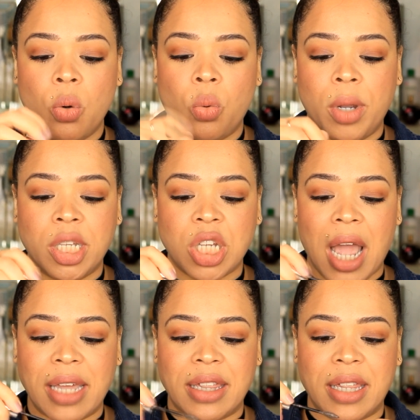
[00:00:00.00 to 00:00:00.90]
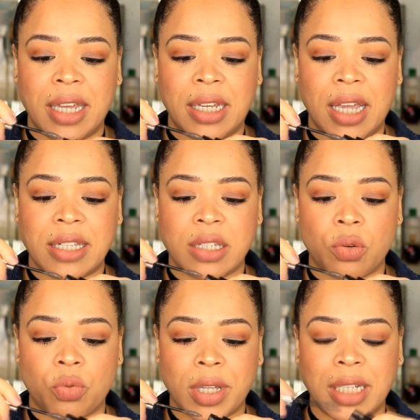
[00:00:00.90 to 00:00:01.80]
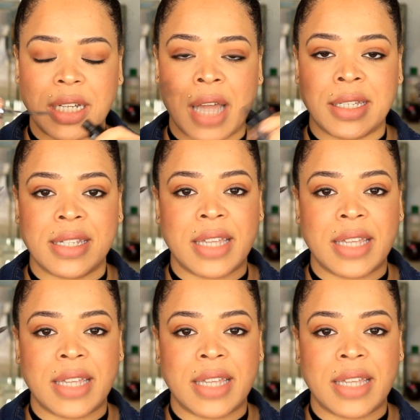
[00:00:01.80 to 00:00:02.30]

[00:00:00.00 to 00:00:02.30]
which I think it's really nice.